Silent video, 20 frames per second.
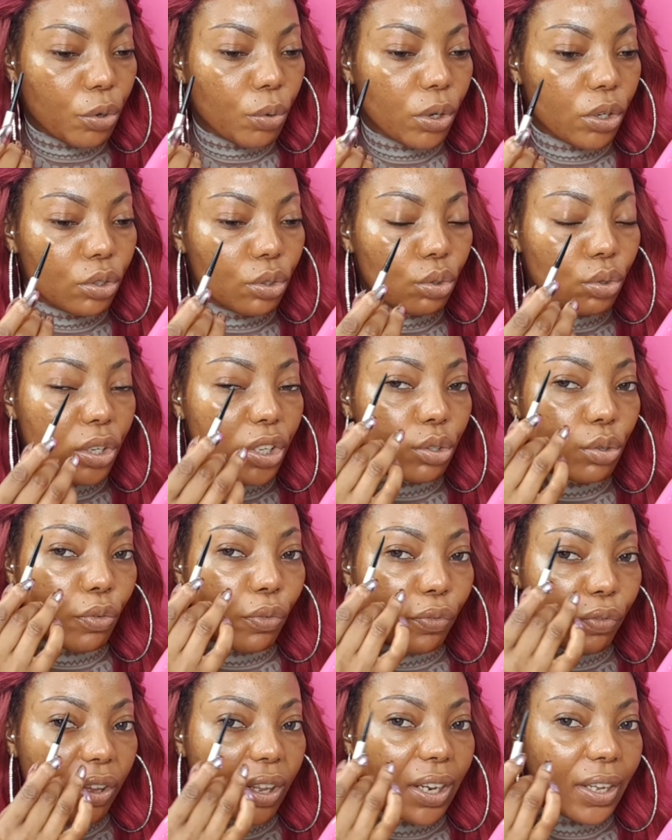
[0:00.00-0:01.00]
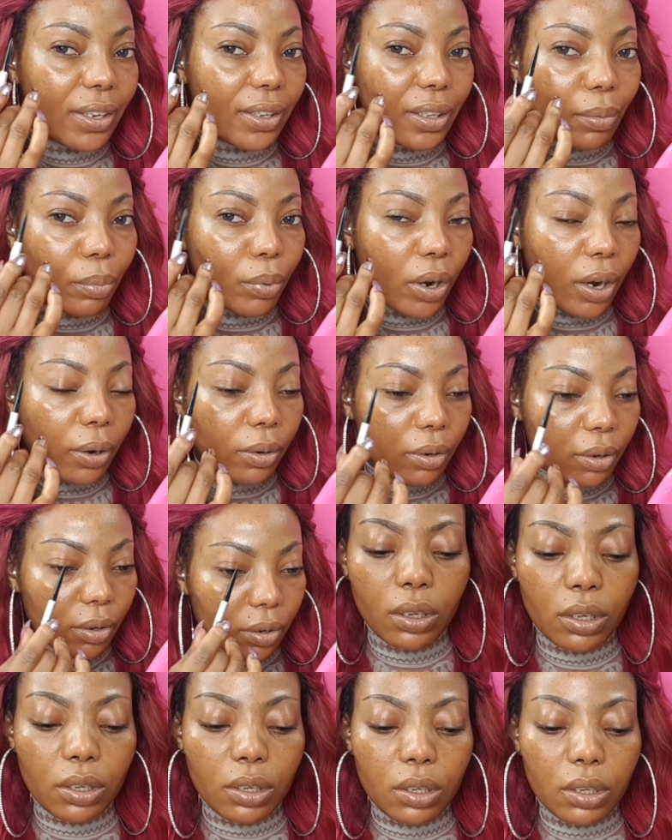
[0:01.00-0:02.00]
all you want to do is to fill in the brow.
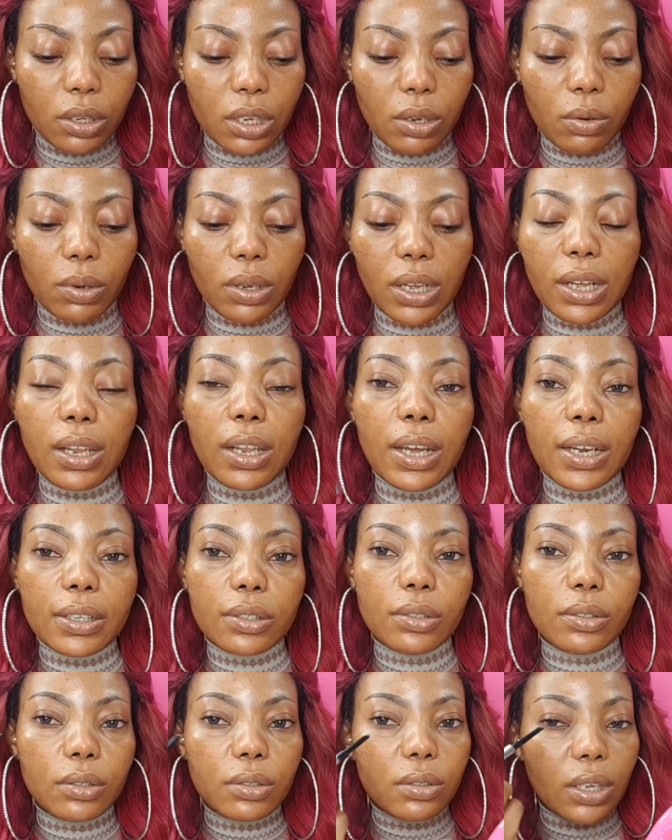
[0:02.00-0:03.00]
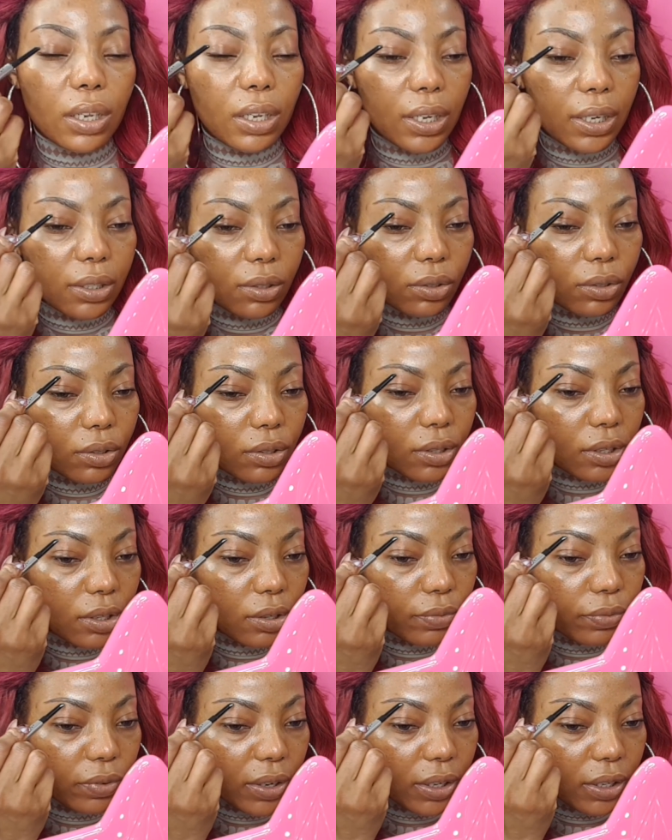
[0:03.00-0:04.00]
Now, what I like to do, I like to use
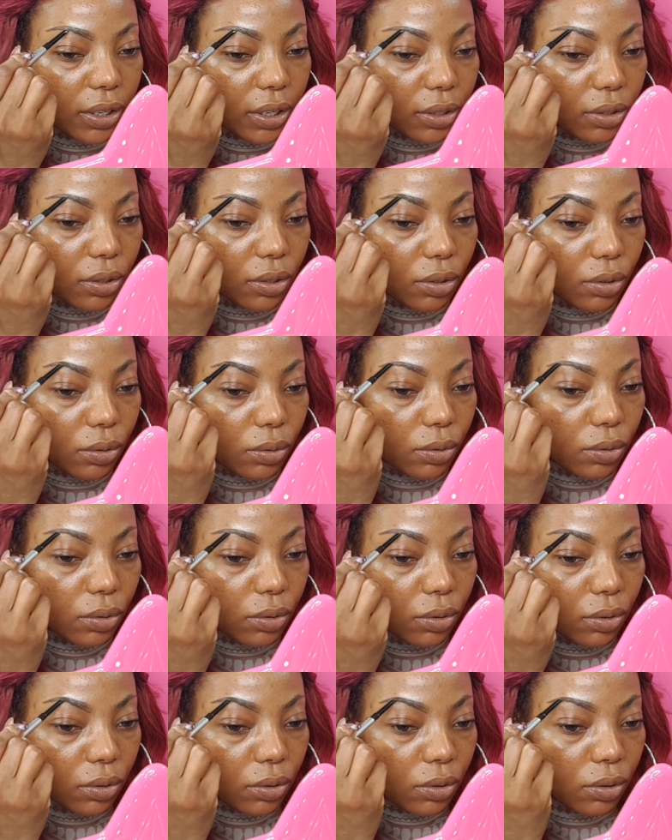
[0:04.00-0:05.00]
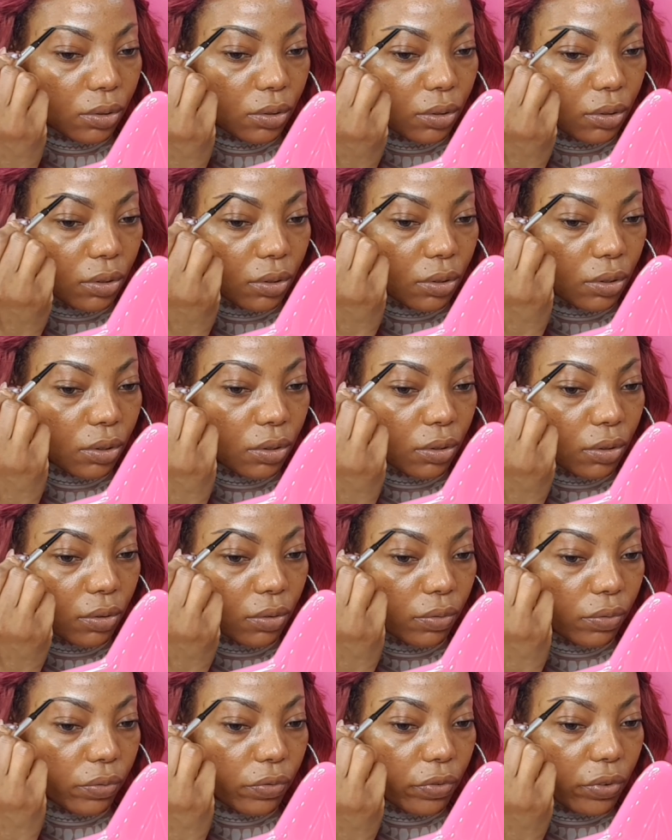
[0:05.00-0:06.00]
the definer to
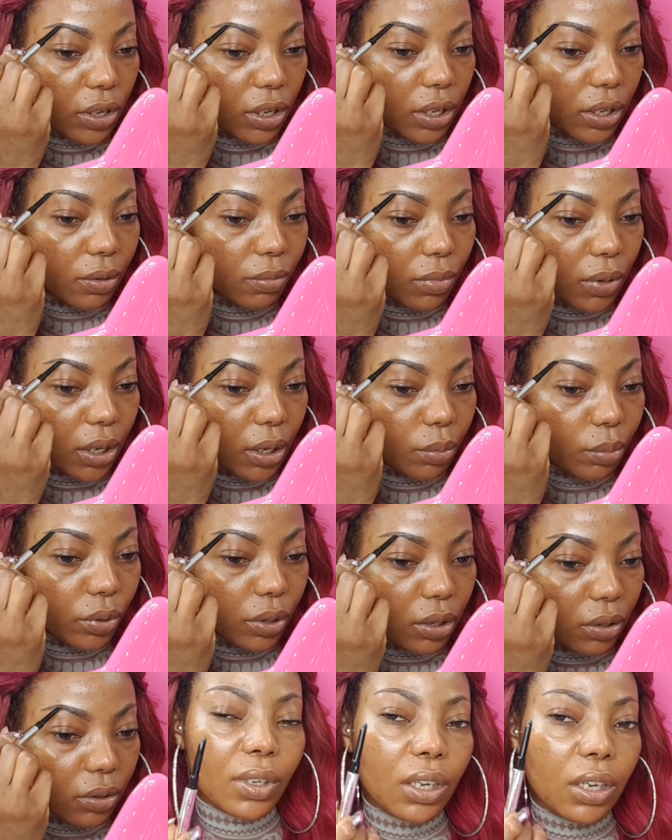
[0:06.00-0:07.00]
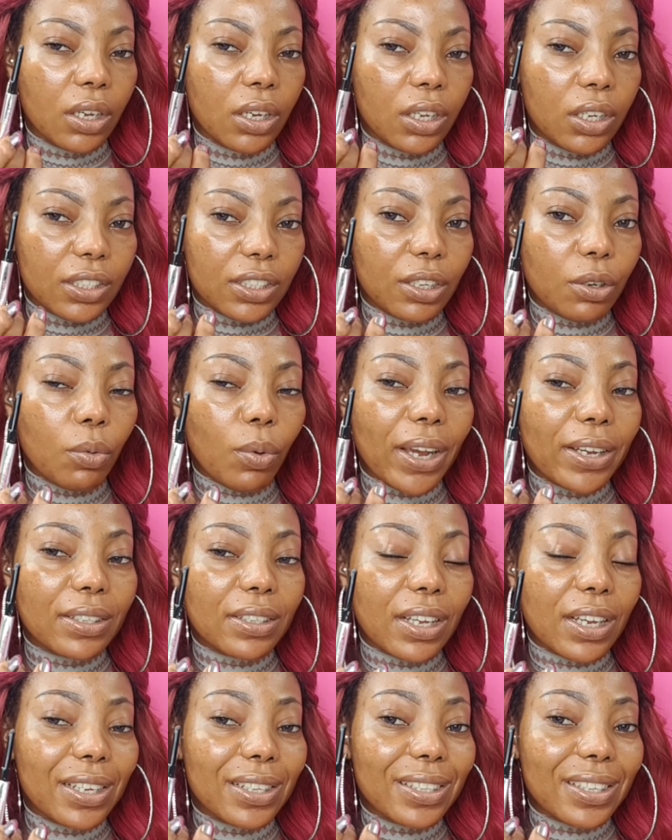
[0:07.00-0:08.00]
fill in my brows. You see why I
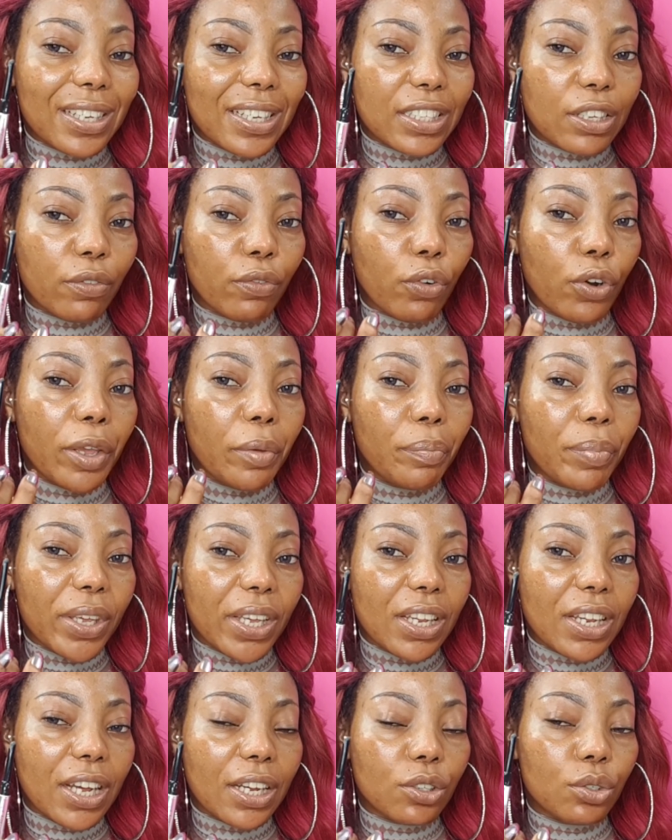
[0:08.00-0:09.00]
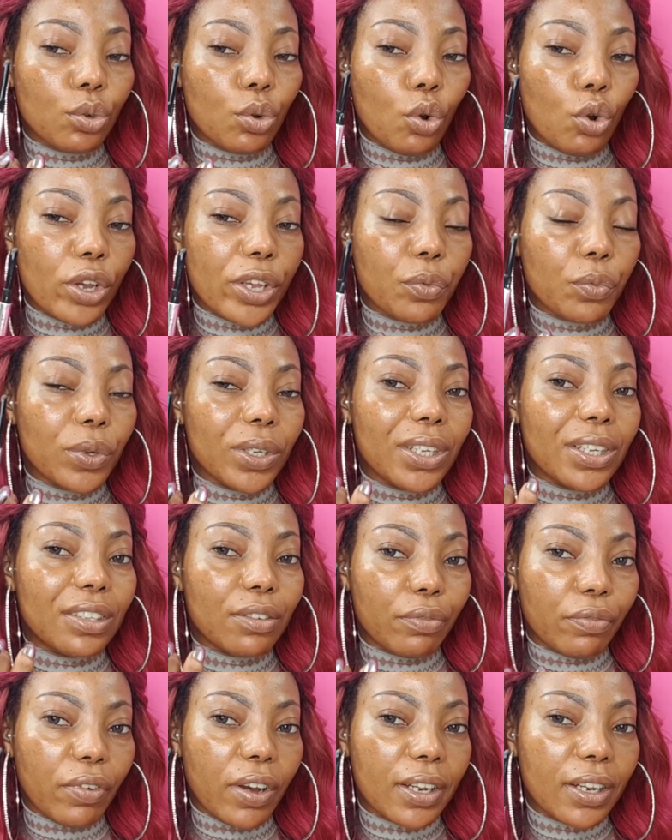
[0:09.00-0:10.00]
say it's easy for a beginner to go in with the
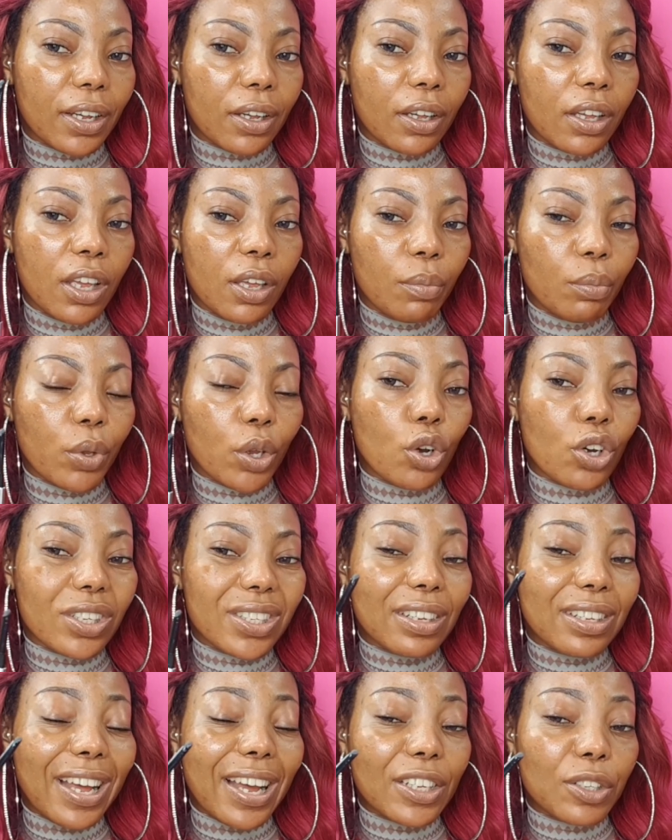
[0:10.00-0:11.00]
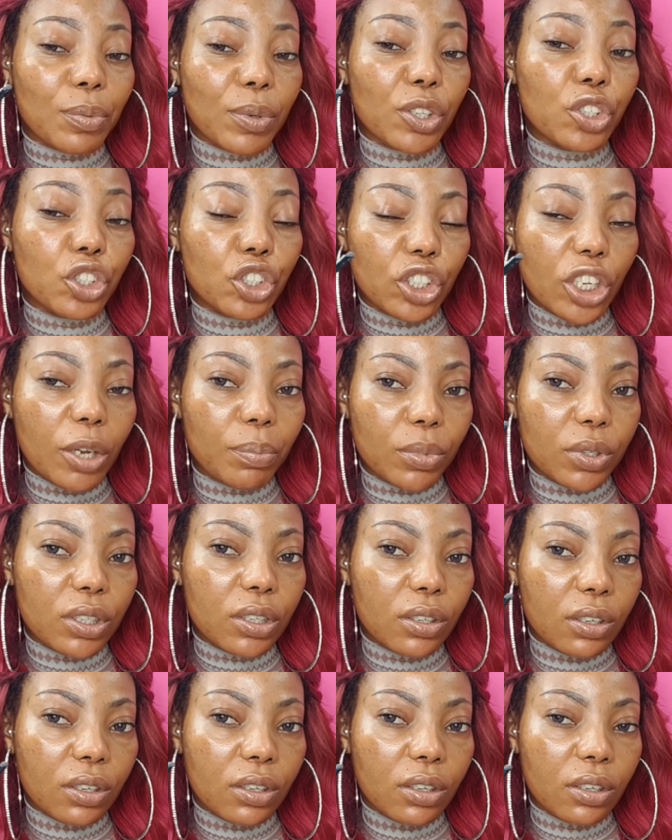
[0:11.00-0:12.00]
definer? Because it has been
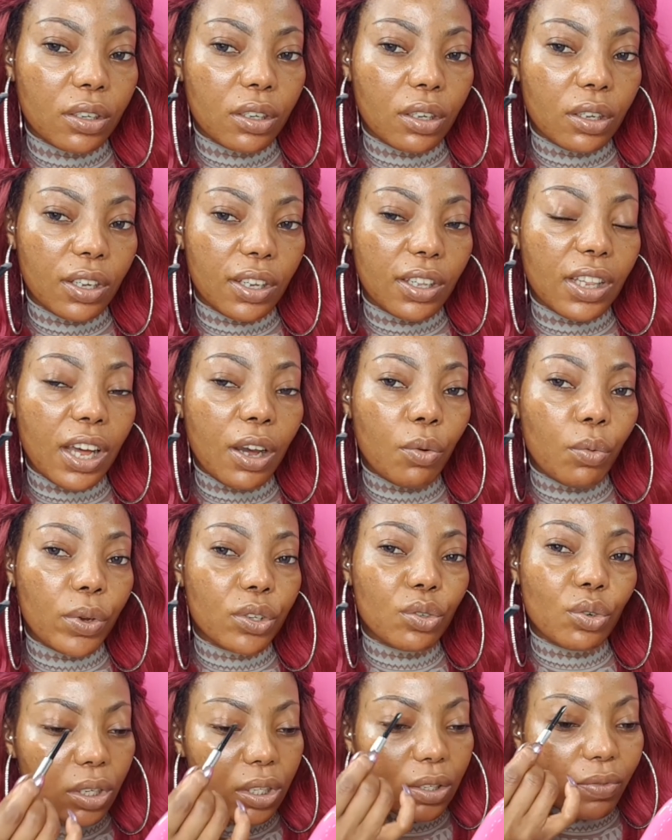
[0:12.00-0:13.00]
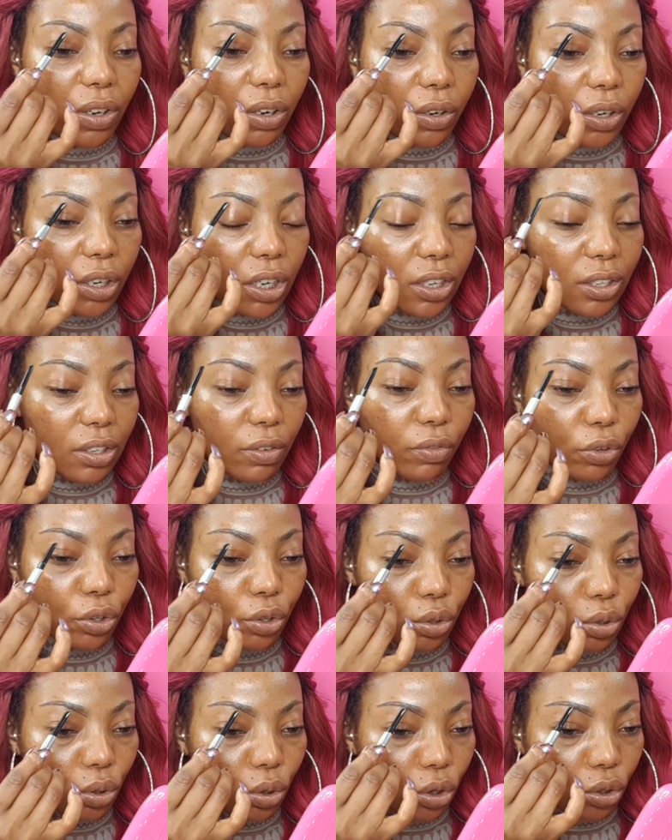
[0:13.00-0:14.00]
shaped in that way, so it's very easy for
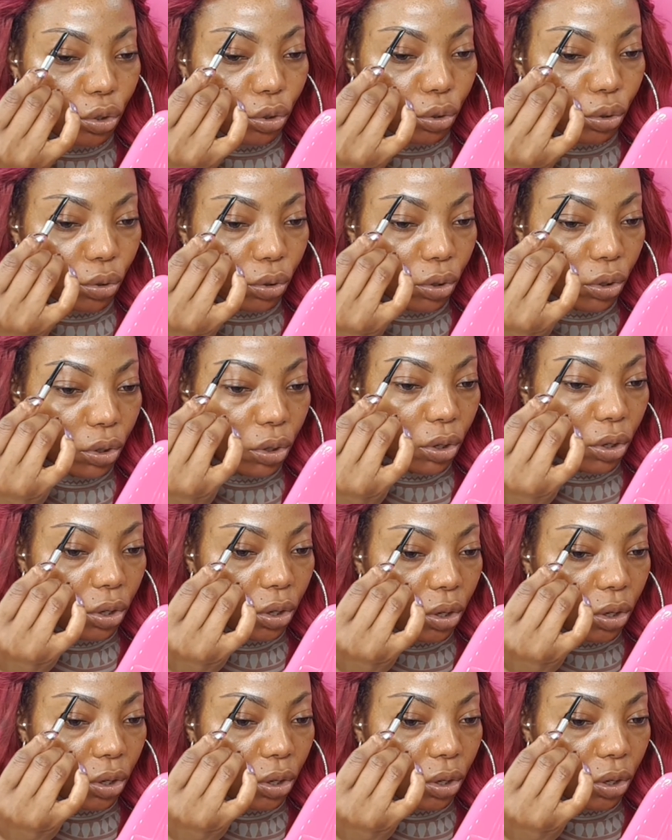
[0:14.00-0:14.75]
you to control.